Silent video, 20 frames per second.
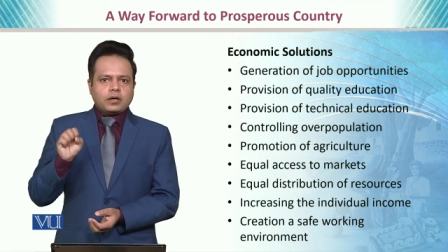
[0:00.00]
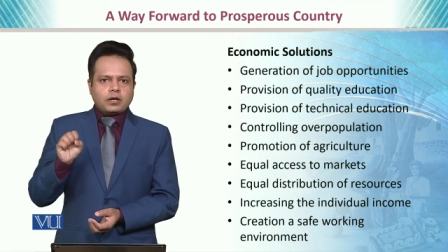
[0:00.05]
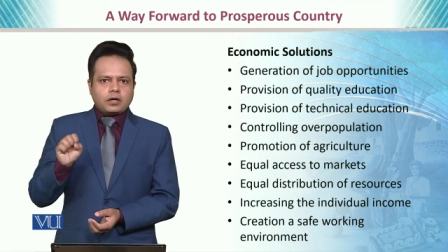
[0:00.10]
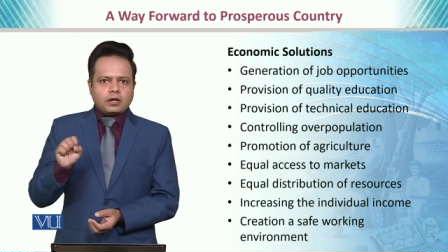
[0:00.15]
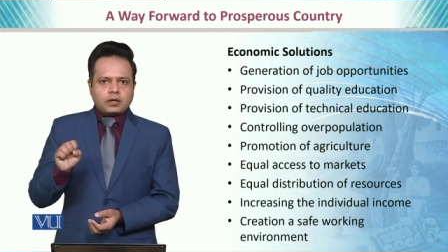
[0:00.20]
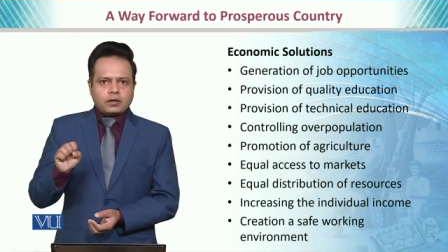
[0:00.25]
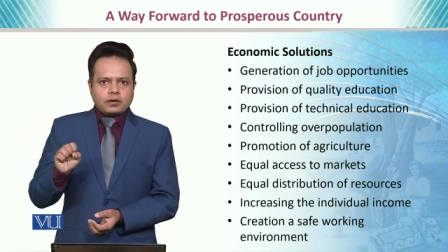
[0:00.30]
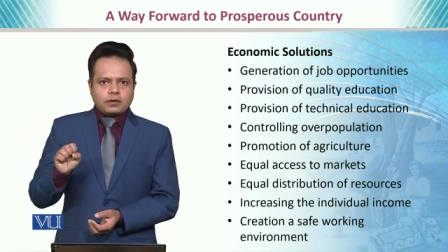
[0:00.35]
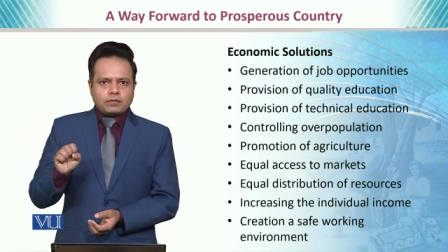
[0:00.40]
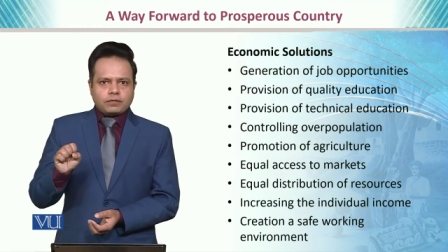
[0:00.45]

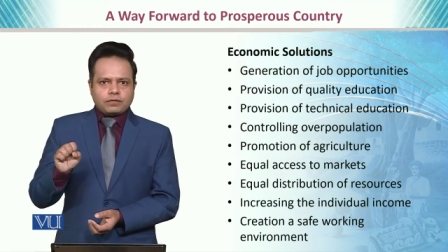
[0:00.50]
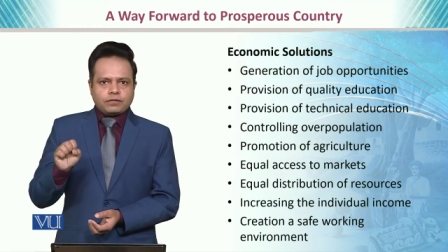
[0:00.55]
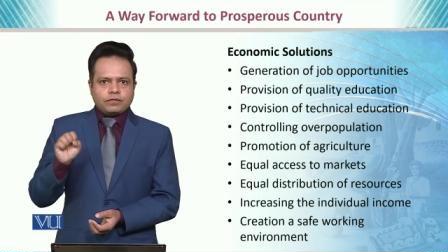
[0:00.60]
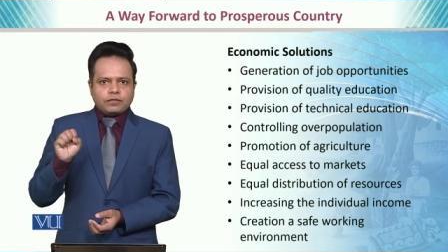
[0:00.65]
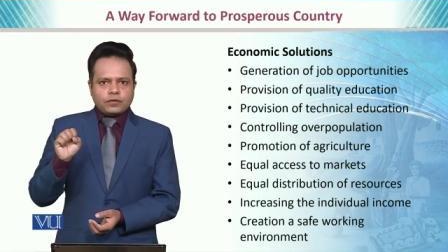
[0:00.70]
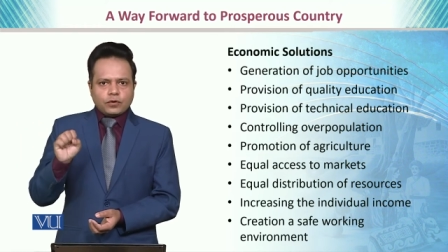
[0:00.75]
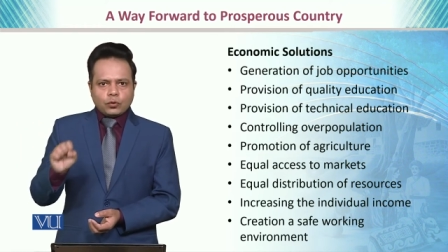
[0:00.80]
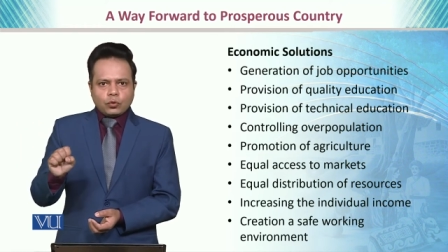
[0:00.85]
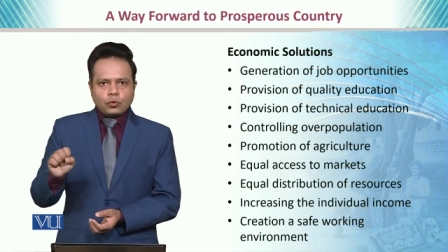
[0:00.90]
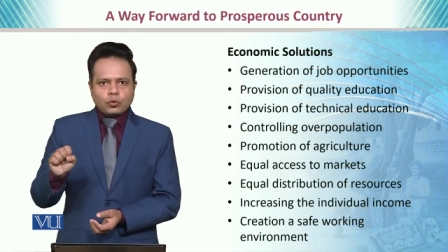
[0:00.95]
uh,
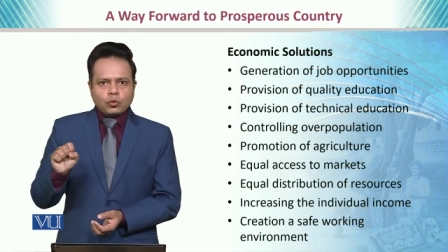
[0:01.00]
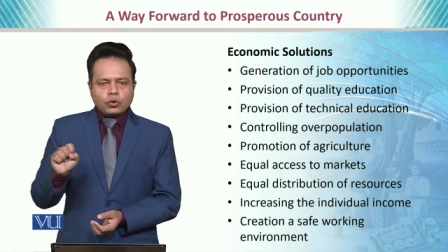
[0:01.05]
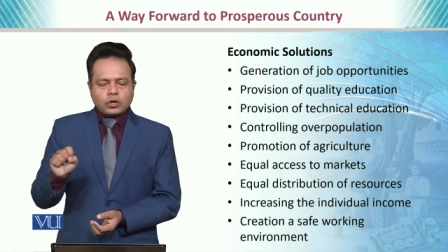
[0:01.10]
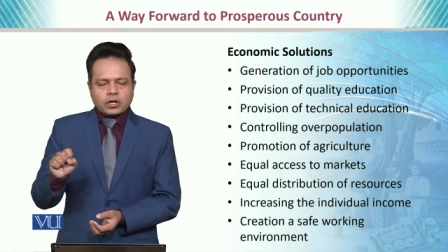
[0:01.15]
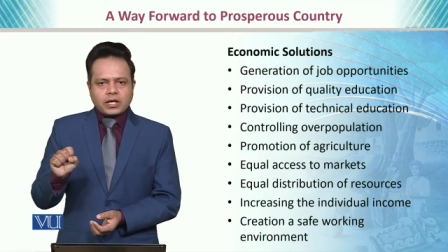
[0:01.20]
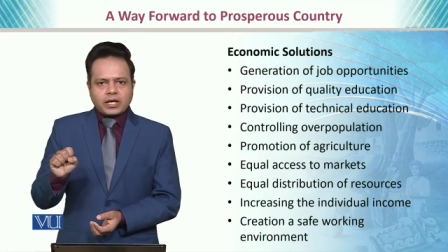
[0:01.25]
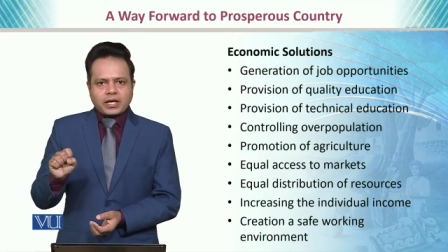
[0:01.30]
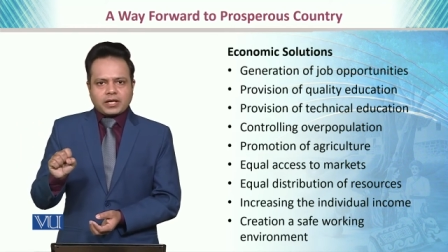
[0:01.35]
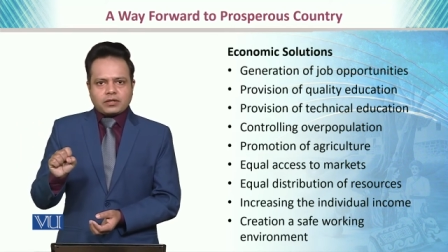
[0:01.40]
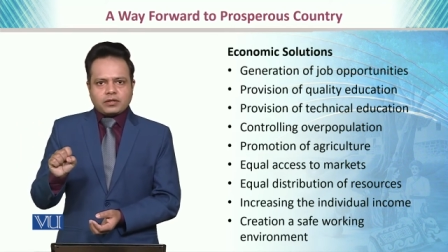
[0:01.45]
few
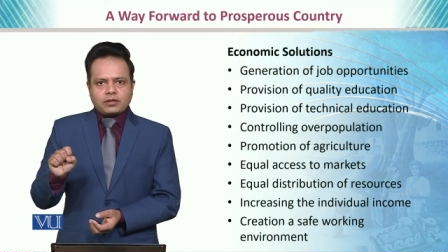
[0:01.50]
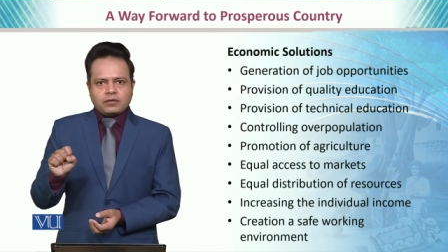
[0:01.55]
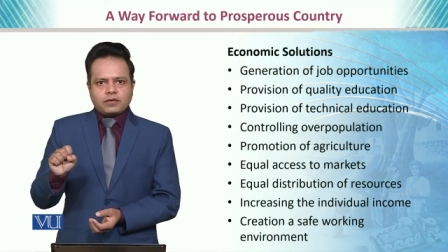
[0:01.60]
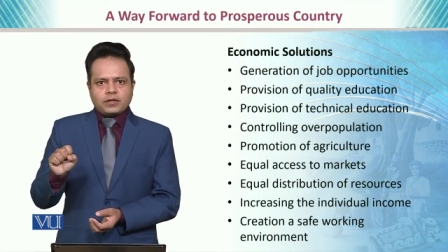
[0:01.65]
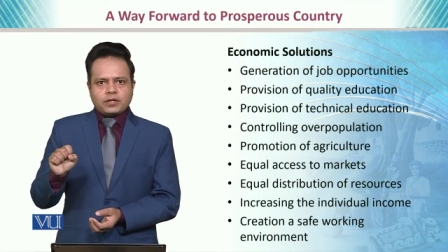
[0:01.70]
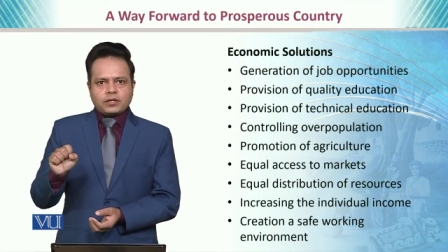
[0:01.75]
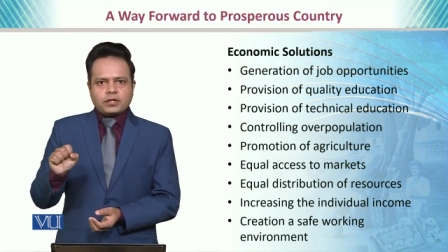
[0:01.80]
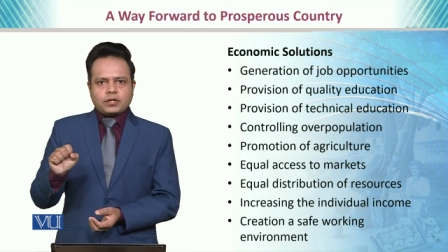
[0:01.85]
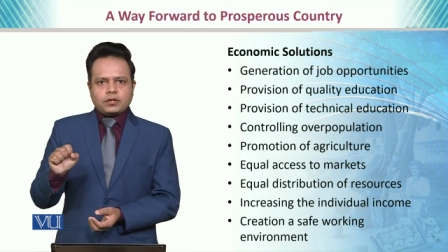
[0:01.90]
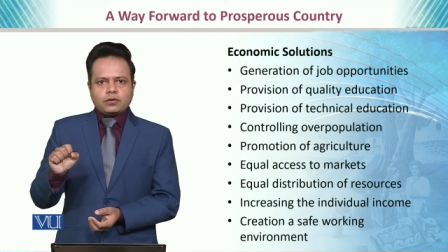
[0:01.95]

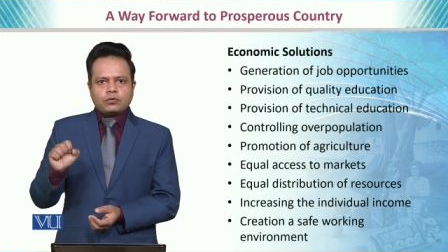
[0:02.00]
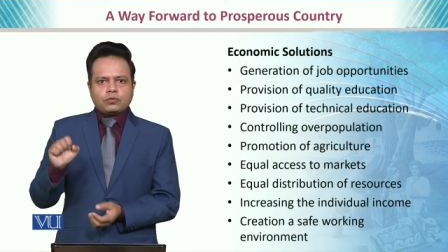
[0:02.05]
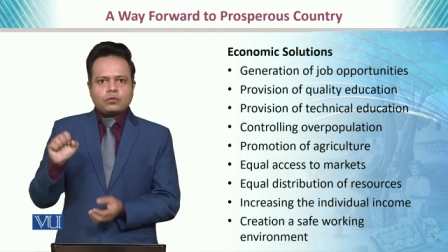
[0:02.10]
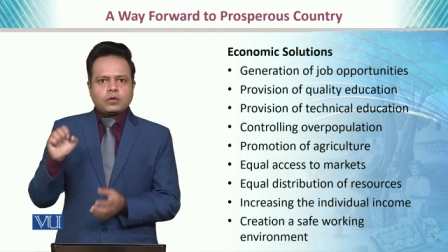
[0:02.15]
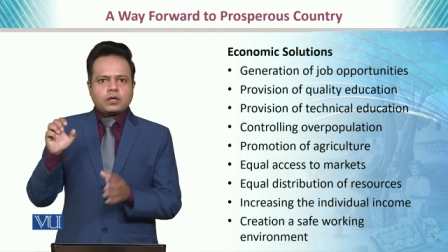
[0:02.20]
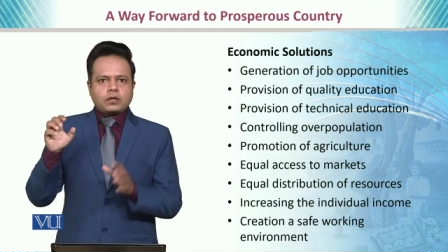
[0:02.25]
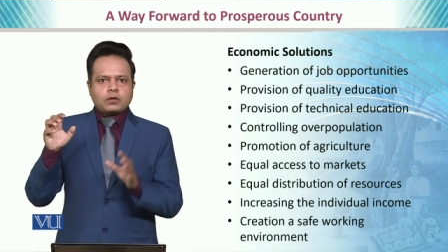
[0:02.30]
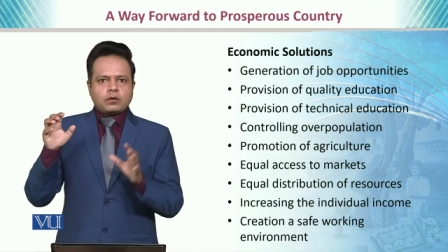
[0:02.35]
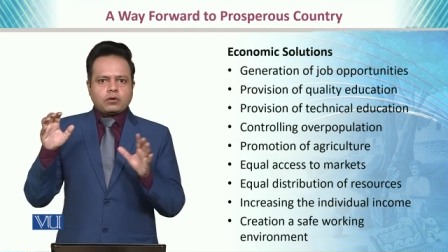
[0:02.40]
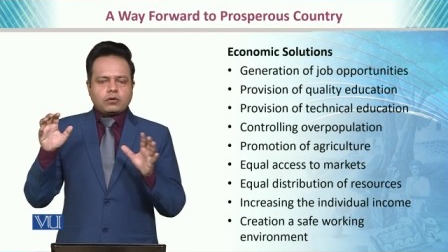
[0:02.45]
collectivities who
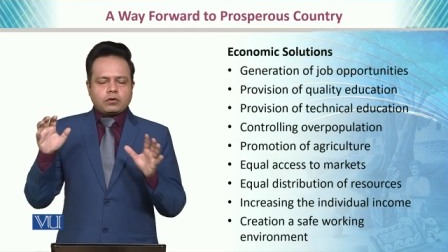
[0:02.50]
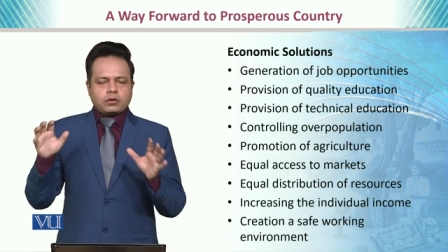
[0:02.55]
are